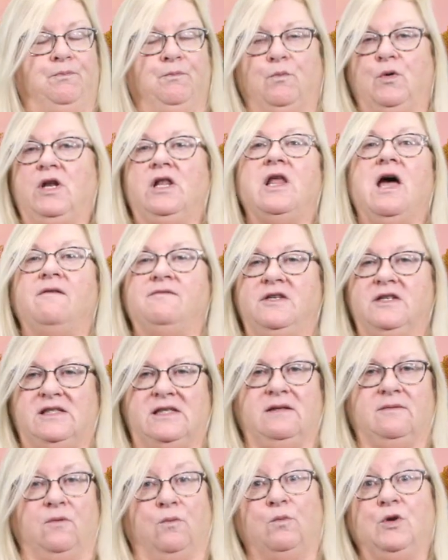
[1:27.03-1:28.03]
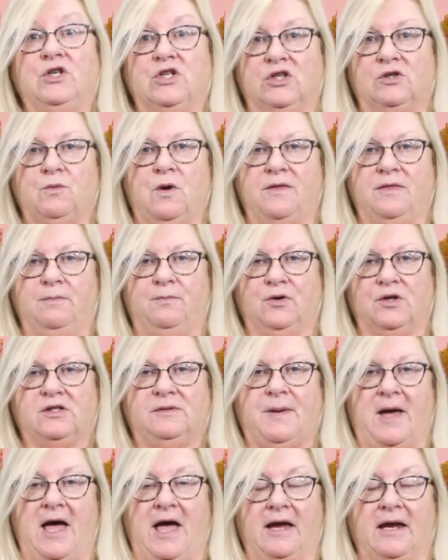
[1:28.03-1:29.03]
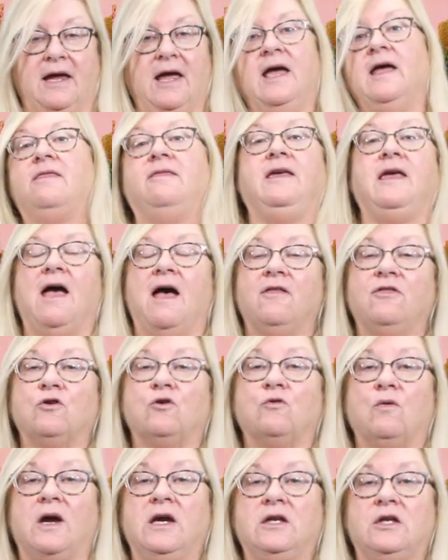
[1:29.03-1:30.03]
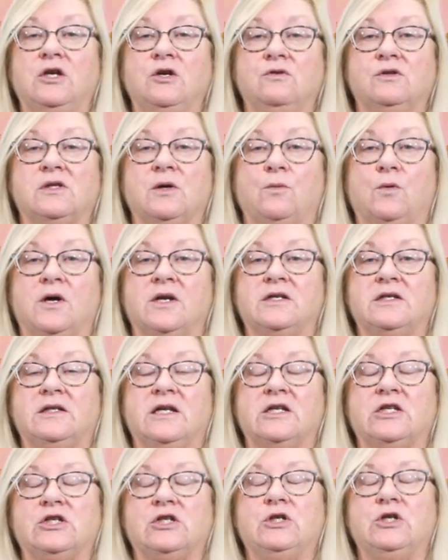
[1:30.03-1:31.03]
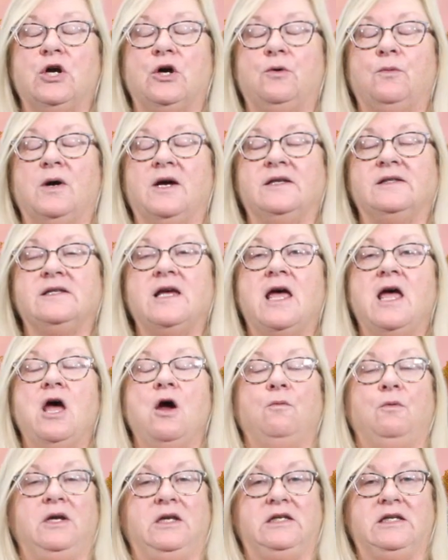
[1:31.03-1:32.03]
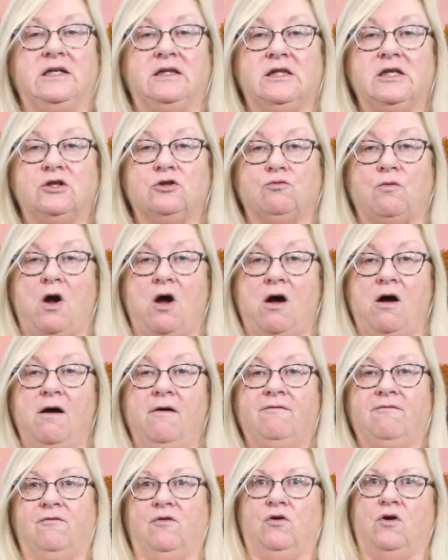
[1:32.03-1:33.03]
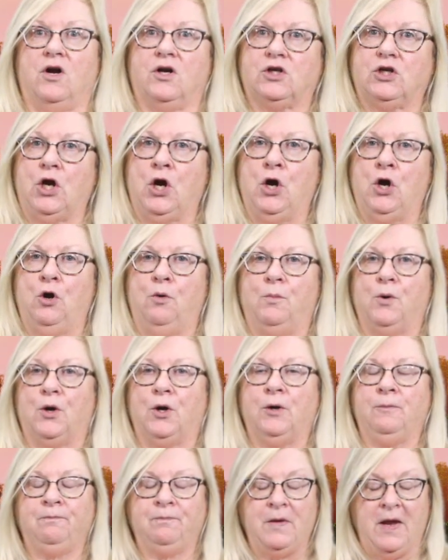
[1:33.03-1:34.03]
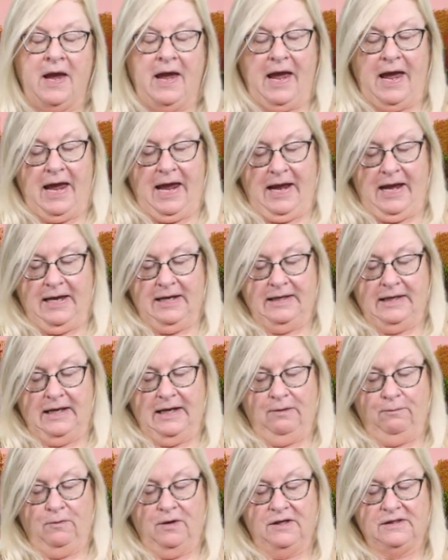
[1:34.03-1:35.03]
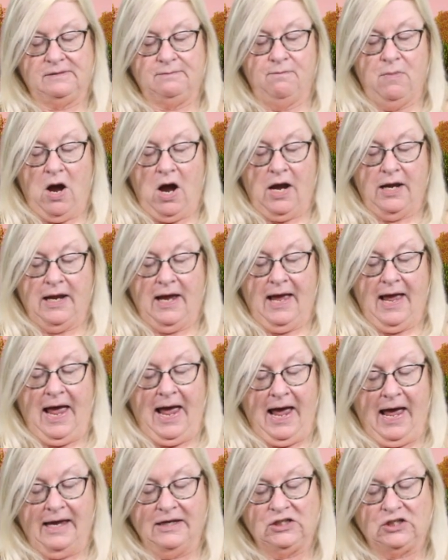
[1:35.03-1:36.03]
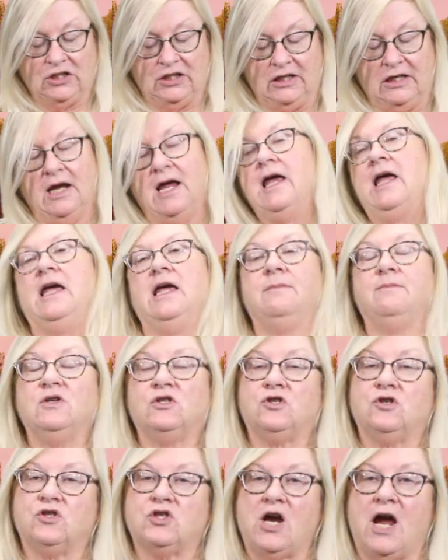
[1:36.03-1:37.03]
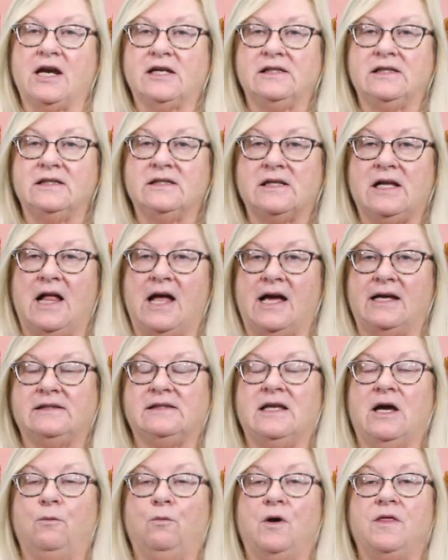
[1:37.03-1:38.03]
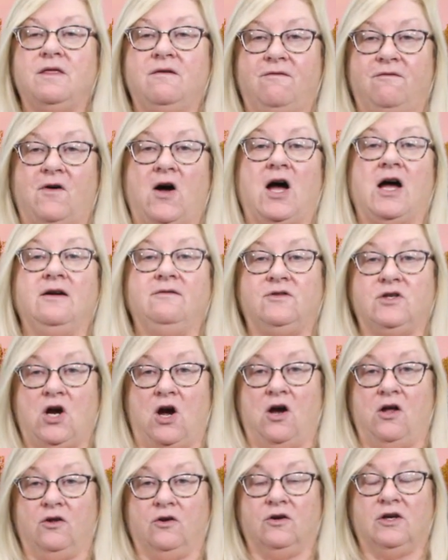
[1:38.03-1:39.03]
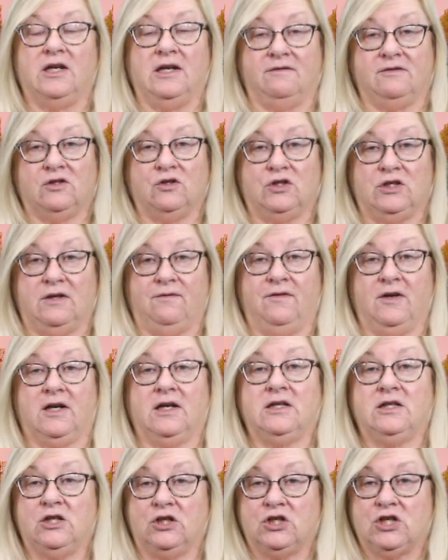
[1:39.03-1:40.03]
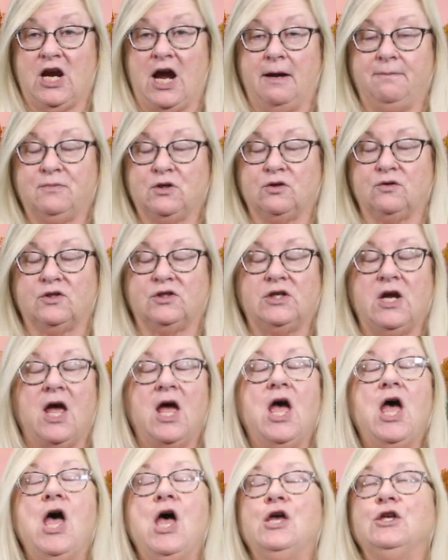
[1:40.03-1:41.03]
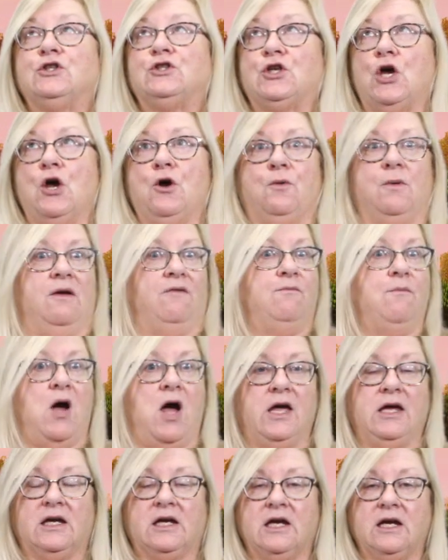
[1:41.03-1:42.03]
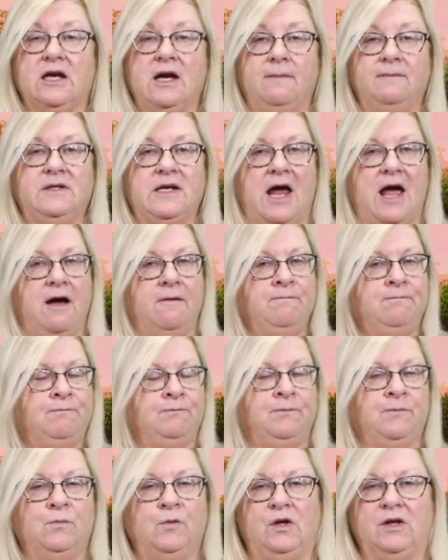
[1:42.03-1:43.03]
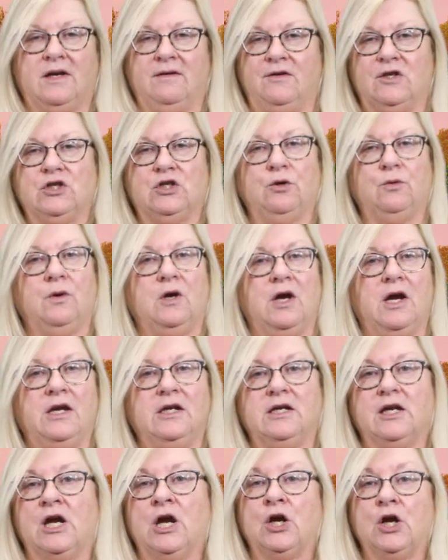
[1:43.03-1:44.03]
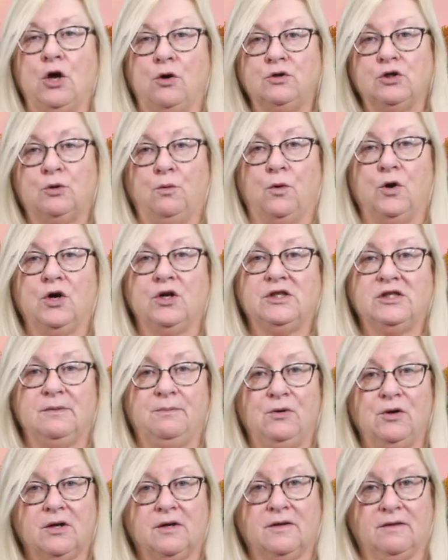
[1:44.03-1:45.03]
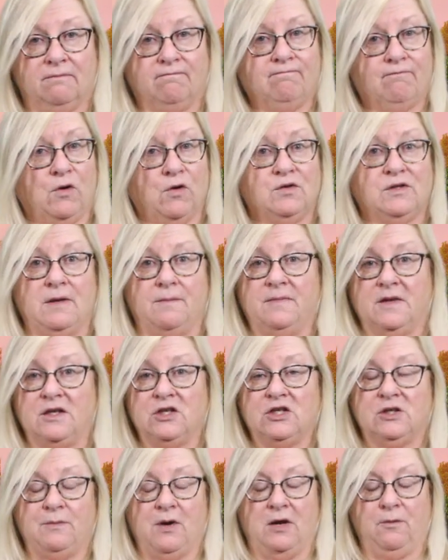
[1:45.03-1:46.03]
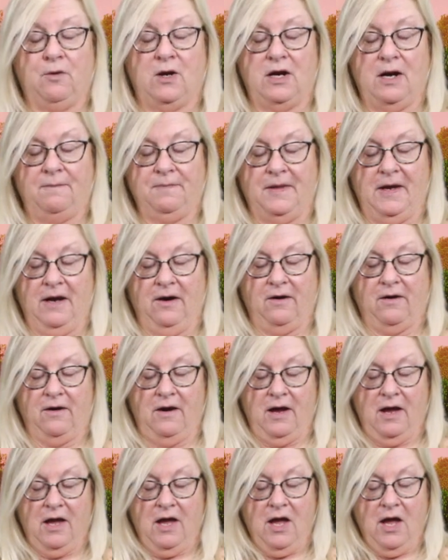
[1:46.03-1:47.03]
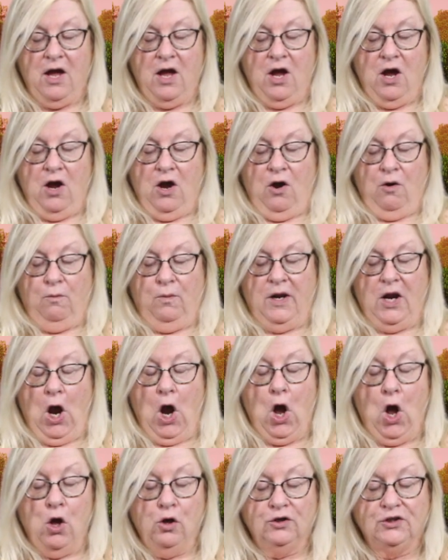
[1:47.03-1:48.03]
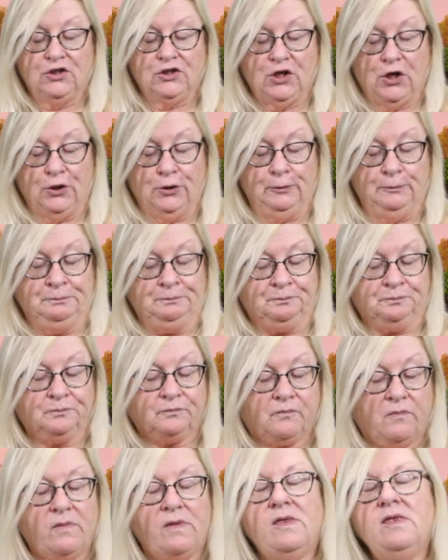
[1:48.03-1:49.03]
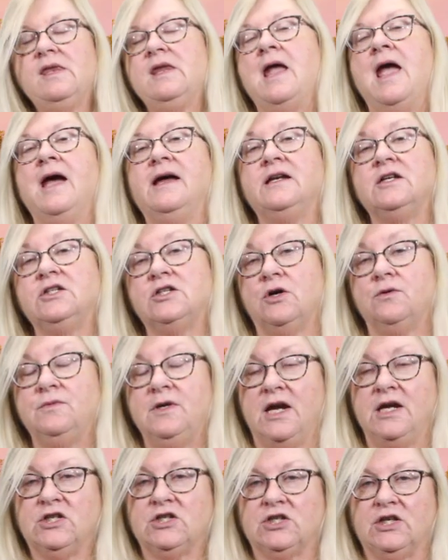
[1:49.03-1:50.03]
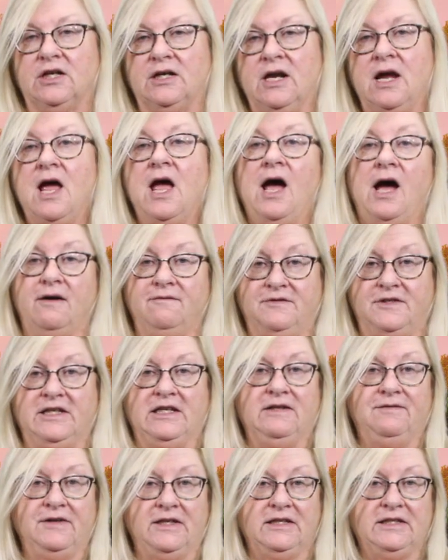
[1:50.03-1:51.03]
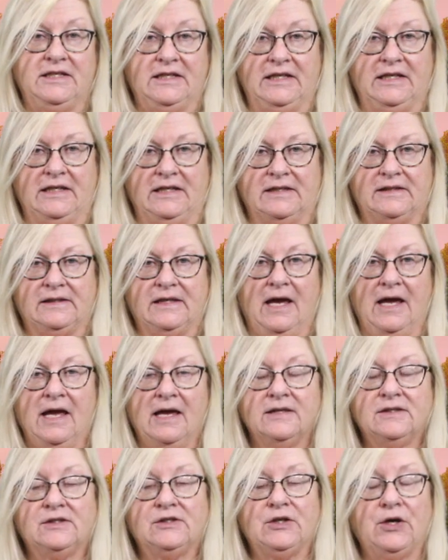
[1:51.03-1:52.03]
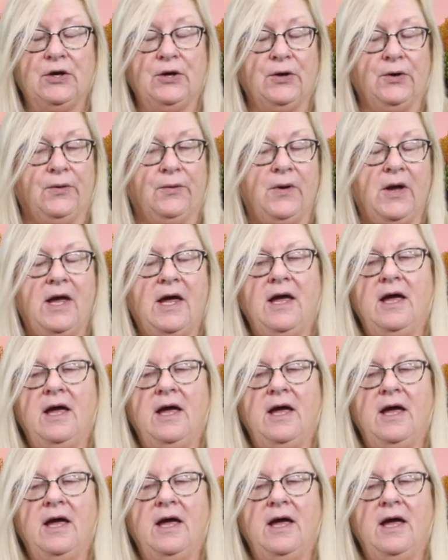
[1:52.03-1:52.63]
we'd love to send them. We just want the books back. The other great news I wanted to let you know was we did the draw for October, and it was Maya Hashi in Mr. Jackson's class that won the $5 gift certificate to Chapters. So if Maya could come down, we'll give it to her and you can go towards a book or something she might want up there. We also had a donation of DVDs. So